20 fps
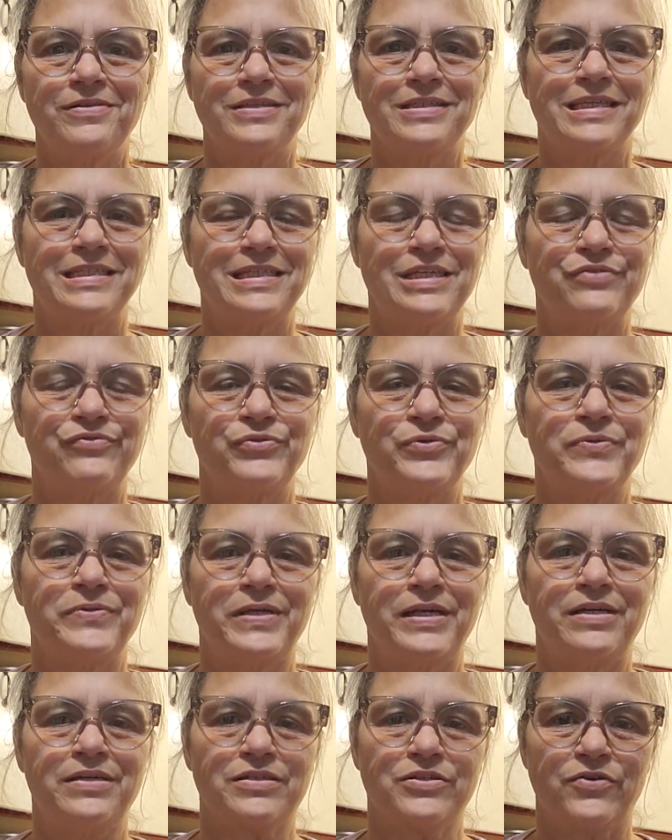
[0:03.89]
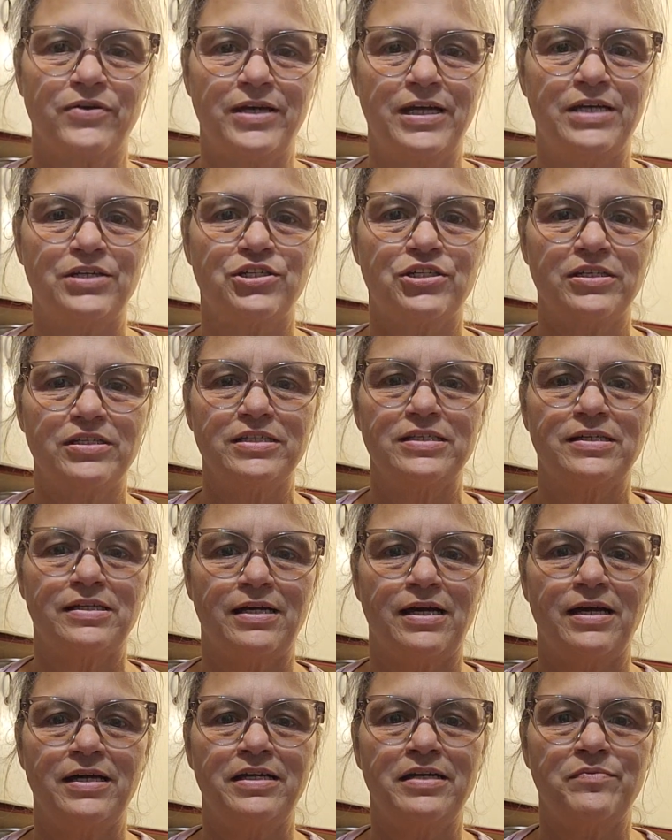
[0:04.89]
This is Ruth Ann's Creations and
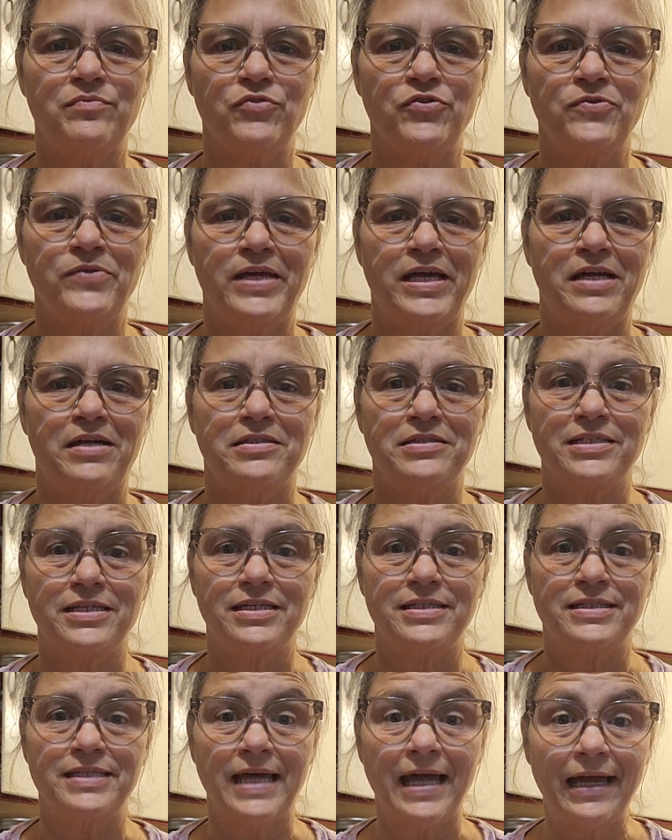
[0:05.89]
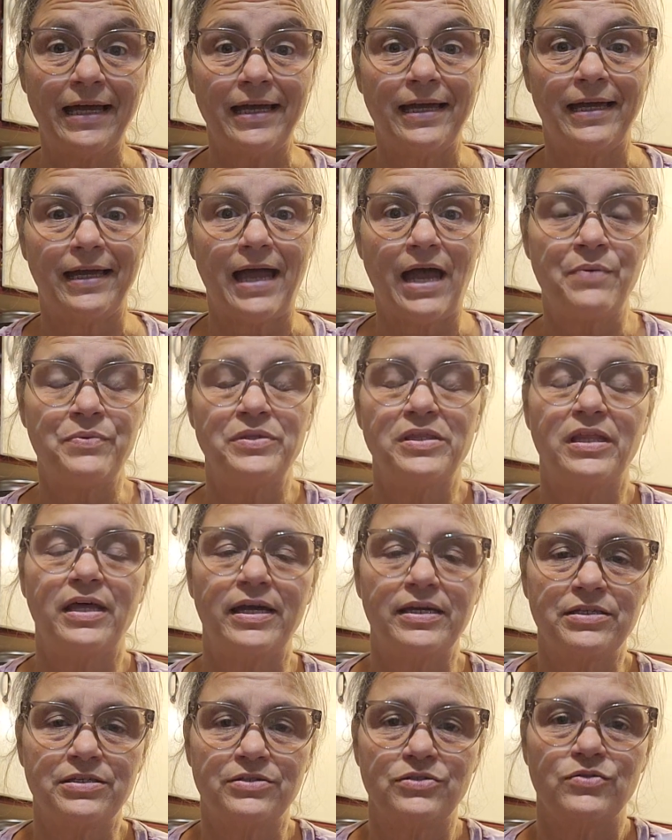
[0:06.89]
I am Ruth Ann. Today I would
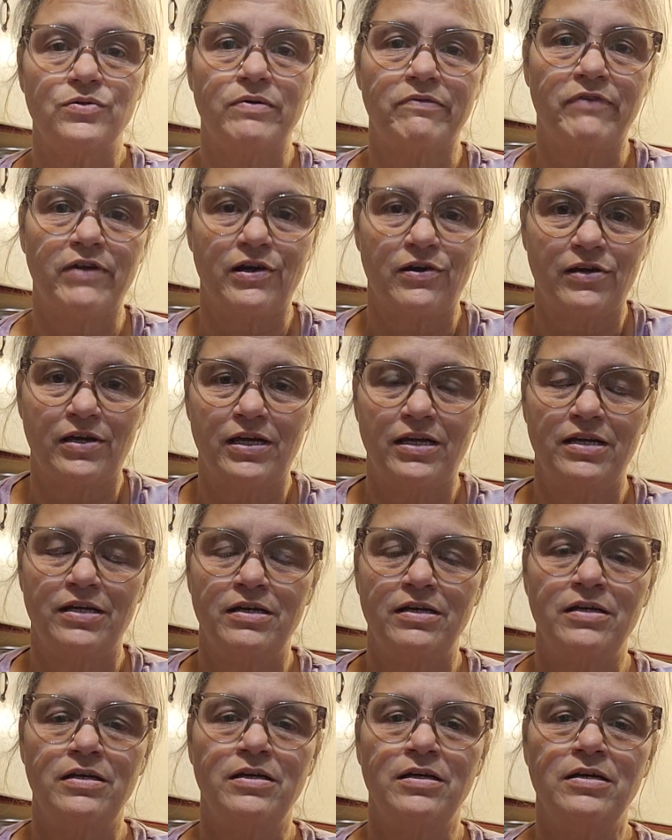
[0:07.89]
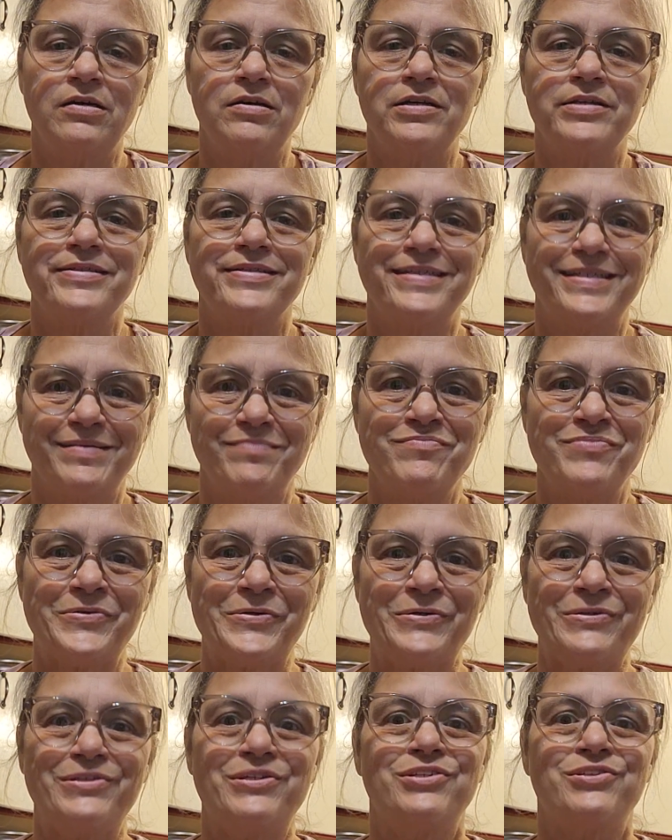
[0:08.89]
like to do a very
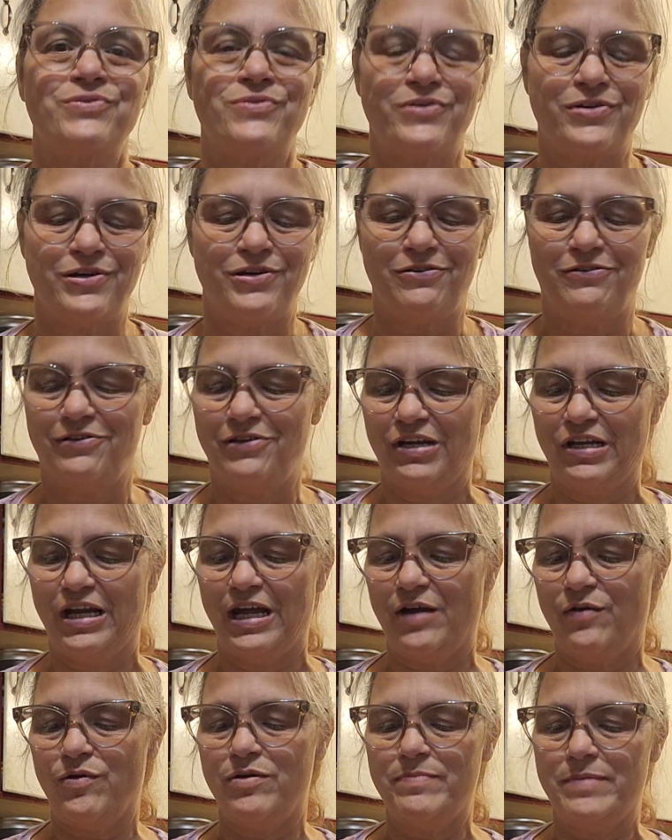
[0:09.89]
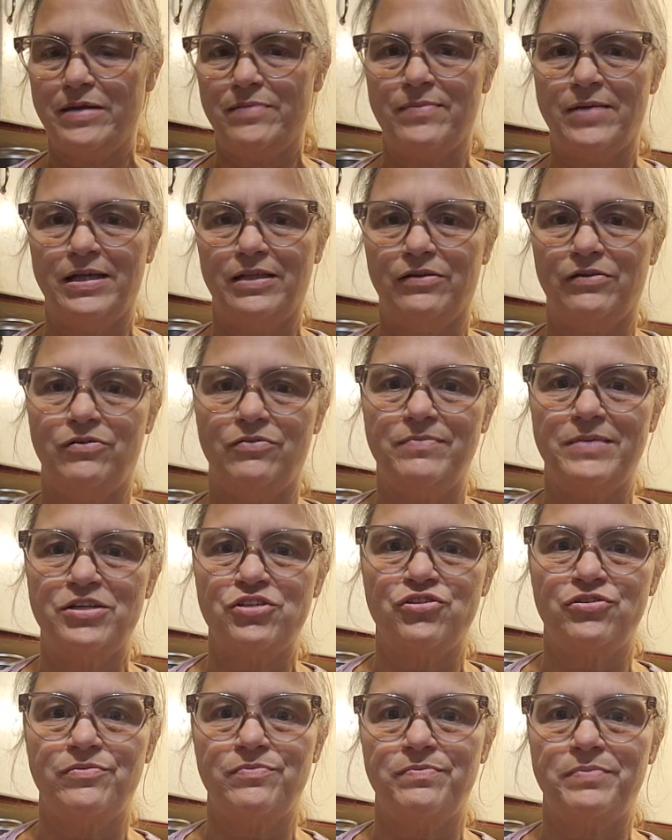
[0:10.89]
simple tutorial on how I made my little
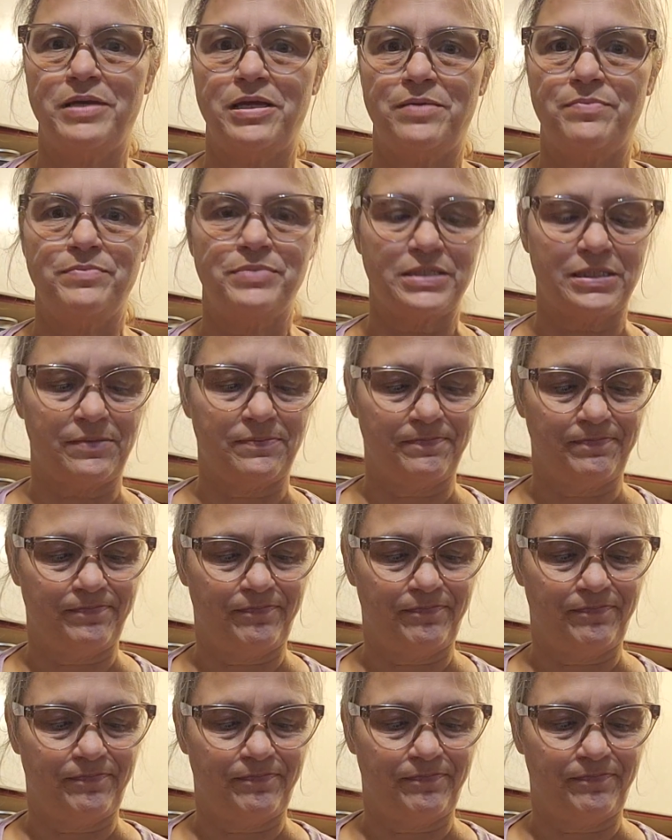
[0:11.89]
mushroom peeps.